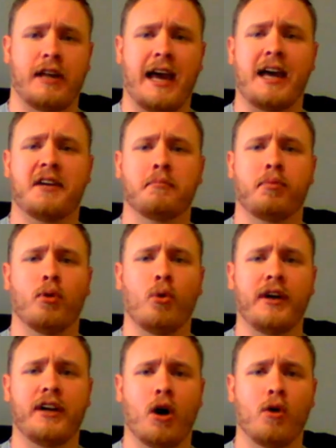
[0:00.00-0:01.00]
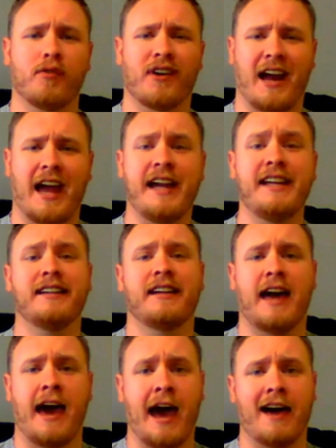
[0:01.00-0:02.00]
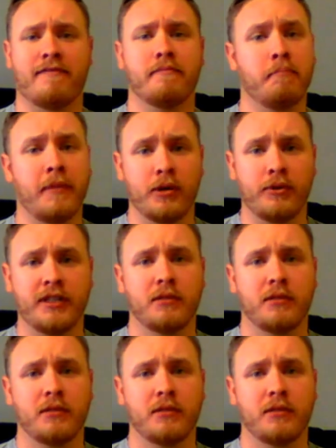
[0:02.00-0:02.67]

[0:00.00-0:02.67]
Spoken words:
had employed over 8.5 million